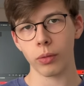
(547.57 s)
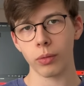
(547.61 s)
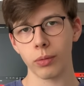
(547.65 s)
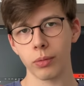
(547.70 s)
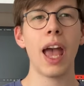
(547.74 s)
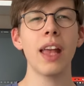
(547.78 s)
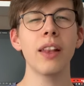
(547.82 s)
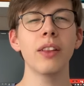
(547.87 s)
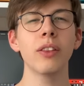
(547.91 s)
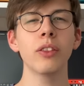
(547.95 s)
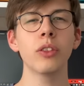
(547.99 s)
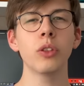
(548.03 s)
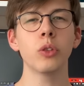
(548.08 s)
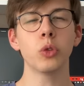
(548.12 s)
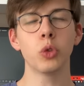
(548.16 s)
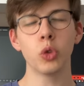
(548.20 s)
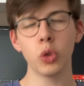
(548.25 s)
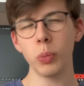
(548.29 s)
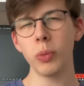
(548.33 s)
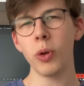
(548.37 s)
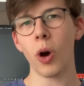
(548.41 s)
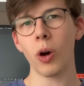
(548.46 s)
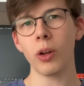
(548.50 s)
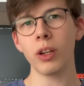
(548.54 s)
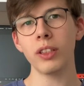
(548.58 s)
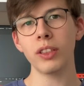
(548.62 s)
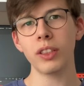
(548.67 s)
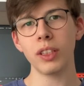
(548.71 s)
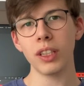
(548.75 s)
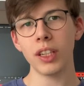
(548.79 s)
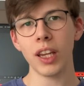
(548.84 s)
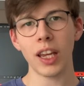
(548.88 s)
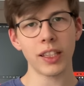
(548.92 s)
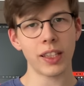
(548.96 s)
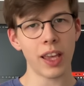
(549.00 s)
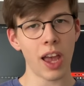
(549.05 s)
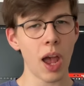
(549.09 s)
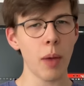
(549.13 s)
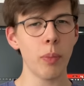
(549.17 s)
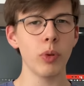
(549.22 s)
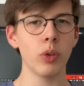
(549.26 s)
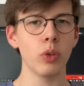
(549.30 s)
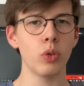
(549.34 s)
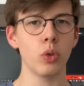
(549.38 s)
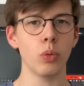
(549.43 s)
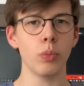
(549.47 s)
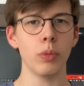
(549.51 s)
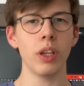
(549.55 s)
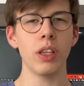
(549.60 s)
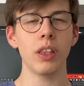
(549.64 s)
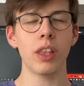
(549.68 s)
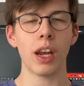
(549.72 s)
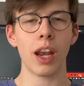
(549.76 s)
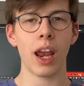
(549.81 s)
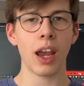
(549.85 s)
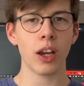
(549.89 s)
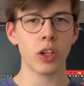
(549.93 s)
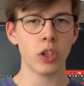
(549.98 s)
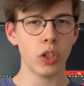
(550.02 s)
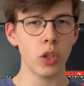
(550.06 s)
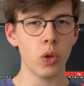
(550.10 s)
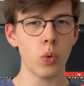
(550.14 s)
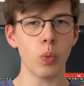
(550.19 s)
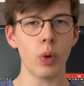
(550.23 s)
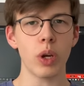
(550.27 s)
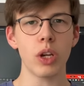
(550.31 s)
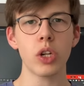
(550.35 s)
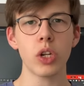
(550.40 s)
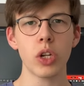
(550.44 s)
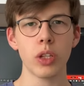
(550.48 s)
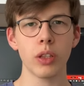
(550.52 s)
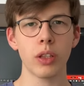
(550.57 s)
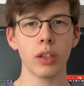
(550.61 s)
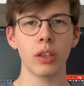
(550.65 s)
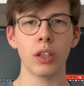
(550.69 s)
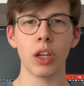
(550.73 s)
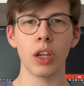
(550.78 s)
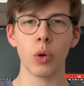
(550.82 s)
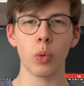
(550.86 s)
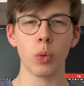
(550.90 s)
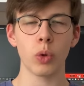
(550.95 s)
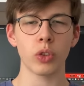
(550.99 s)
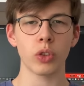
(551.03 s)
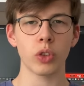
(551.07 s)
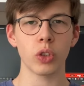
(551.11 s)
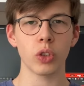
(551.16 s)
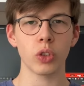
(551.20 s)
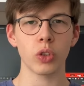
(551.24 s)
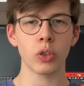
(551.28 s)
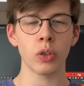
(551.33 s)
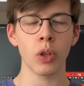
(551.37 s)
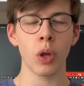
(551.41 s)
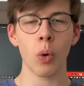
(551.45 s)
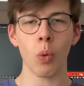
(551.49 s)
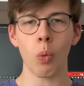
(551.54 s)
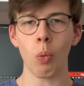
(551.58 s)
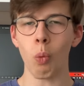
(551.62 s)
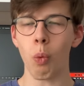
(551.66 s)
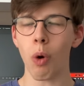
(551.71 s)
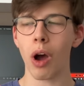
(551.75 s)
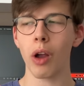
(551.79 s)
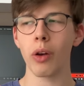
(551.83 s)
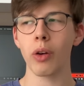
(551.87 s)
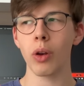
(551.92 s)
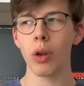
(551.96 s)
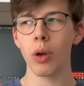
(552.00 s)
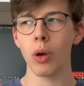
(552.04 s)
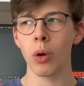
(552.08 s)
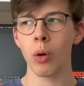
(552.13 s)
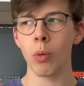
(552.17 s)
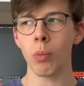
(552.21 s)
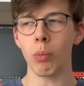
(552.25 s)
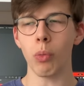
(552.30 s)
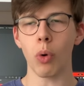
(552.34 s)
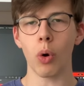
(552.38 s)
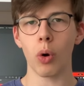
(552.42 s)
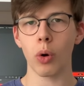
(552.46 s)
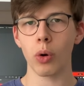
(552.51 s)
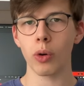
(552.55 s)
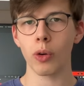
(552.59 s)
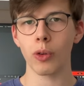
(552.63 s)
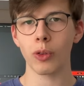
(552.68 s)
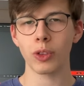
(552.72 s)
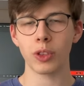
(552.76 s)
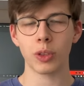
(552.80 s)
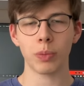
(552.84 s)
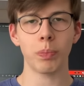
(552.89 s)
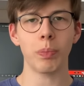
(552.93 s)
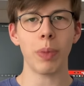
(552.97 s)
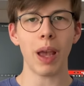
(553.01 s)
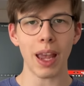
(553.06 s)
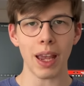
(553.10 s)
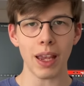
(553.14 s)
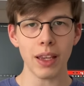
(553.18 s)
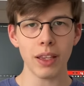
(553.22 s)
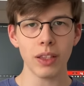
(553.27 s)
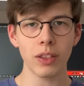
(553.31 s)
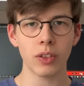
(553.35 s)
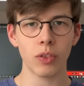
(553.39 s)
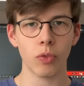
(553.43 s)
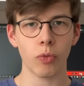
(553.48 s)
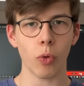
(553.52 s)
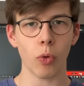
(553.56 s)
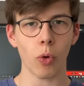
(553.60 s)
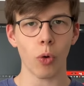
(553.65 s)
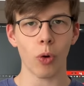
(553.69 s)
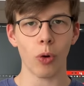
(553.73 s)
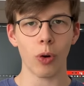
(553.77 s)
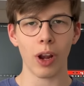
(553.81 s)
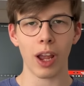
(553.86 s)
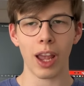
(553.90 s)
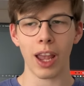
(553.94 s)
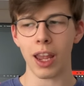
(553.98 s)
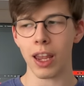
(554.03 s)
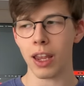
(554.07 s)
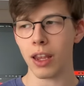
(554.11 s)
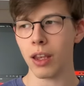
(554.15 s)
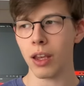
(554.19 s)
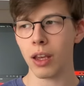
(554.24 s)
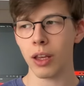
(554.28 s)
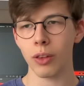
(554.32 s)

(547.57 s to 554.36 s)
And to be honest, it has happened to me that I actually wish that there was just one more space for a